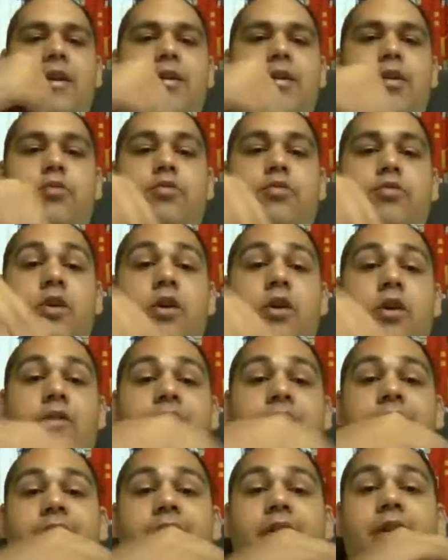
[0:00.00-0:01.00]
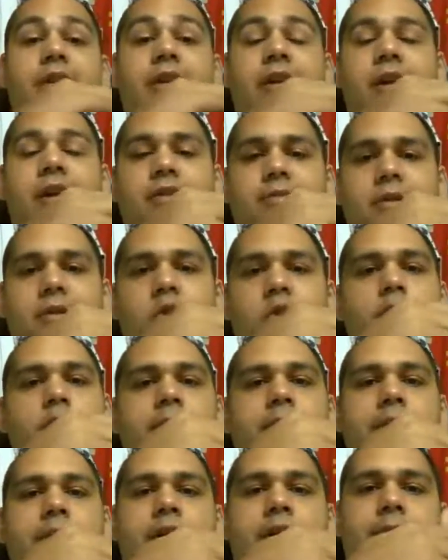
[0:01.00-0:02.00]
turf field that has been opened
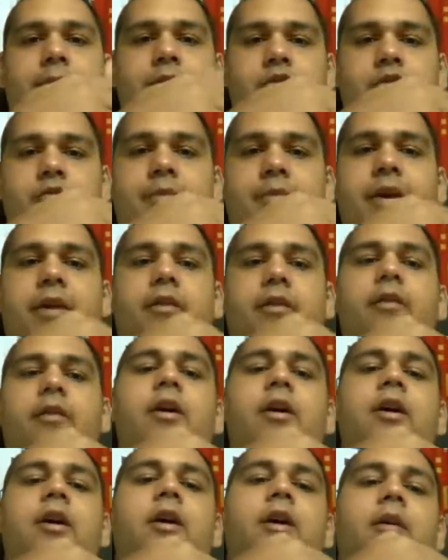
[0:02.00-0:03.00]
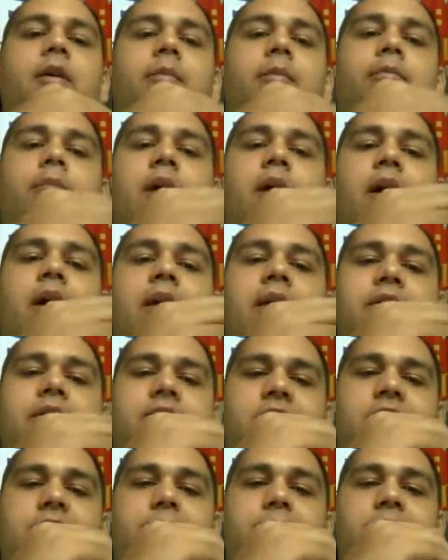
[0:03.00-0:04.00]
up in Jamaica. Bala's
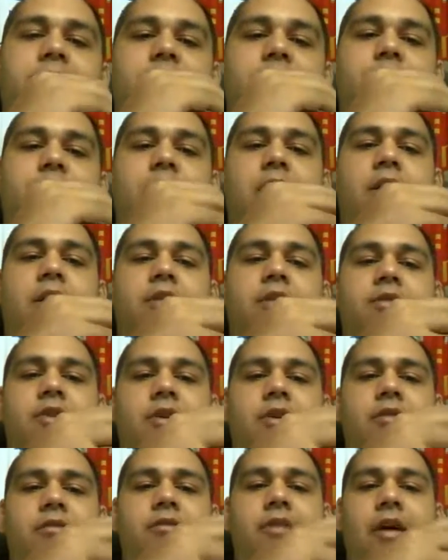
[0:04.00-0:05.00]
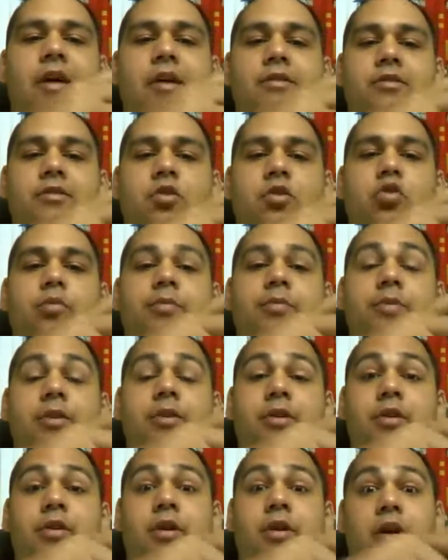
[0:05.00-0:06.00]
Liberty Park turf has opened,
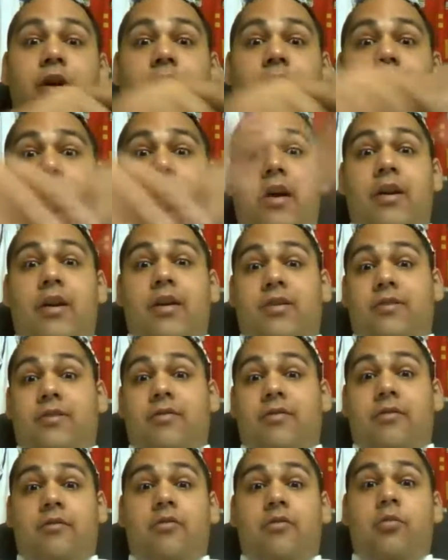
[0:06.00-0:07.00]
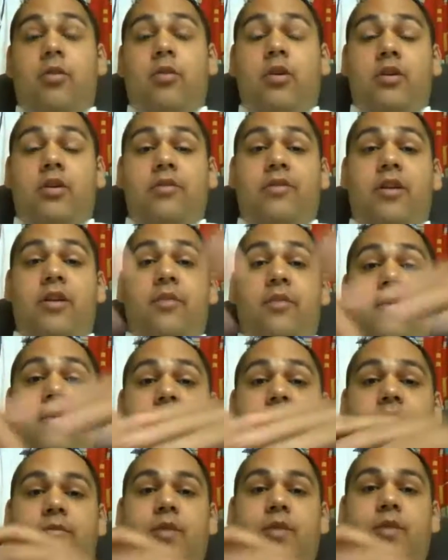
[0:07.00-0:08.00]
and it's for football developmental
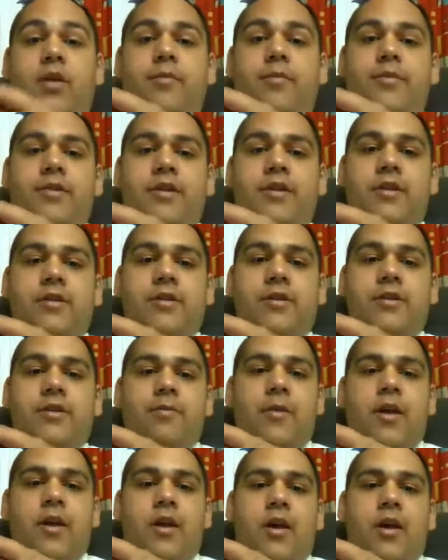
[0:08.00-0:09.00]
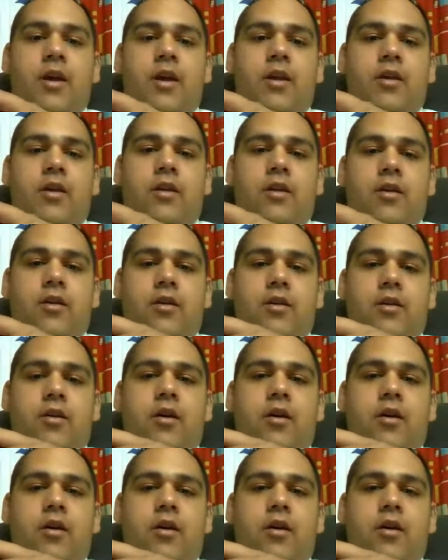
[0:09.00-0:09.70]
purposes. The